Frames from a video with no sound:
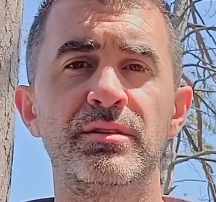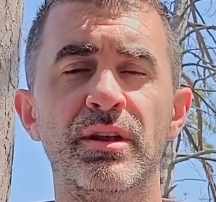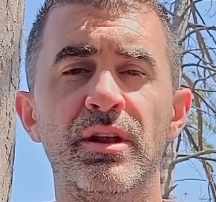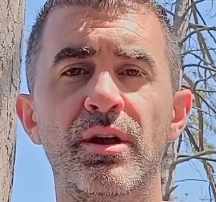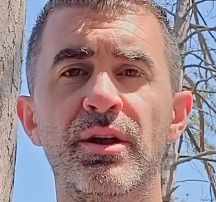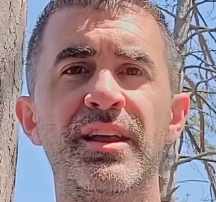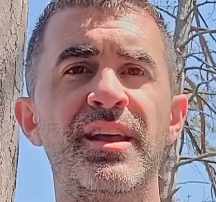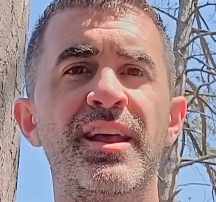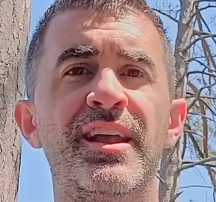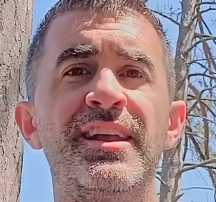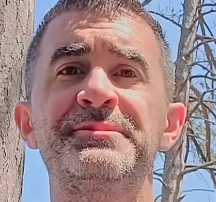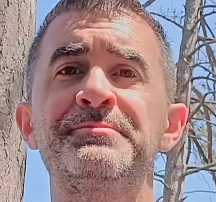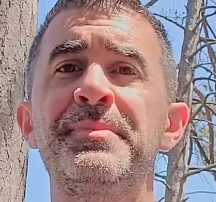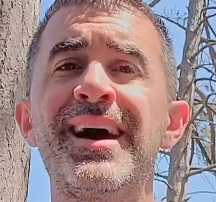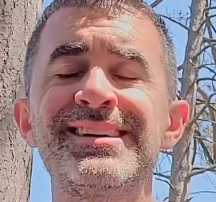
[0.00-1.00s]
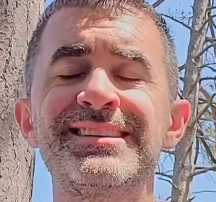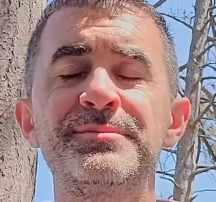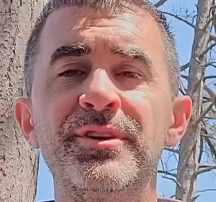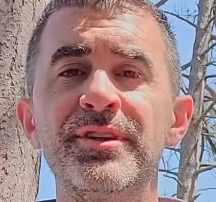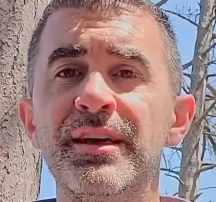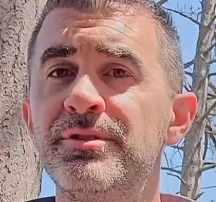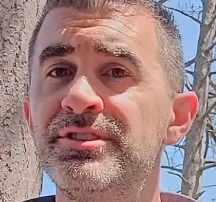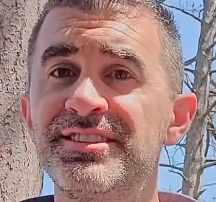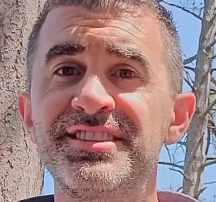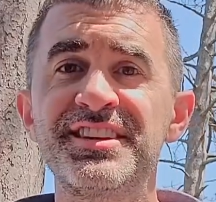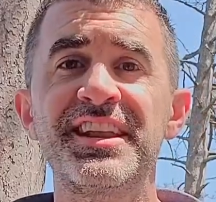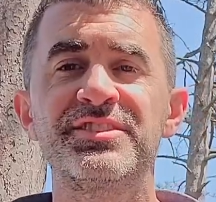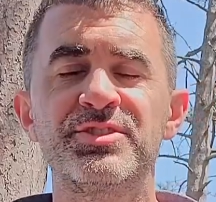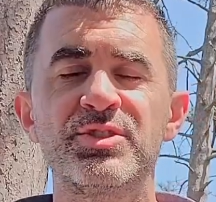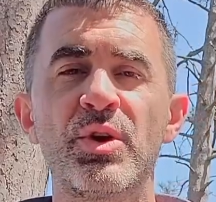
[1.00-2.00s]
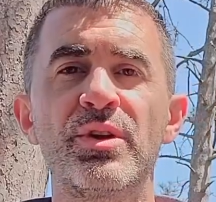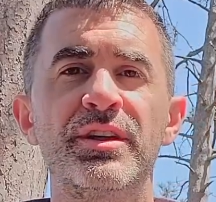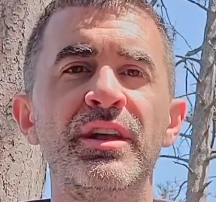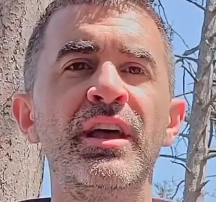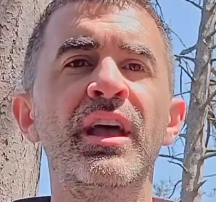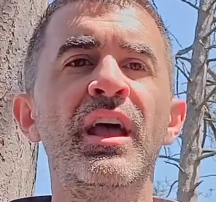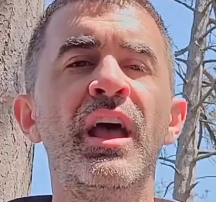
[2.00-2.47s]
You know, and, and it's possible that we're just getting started.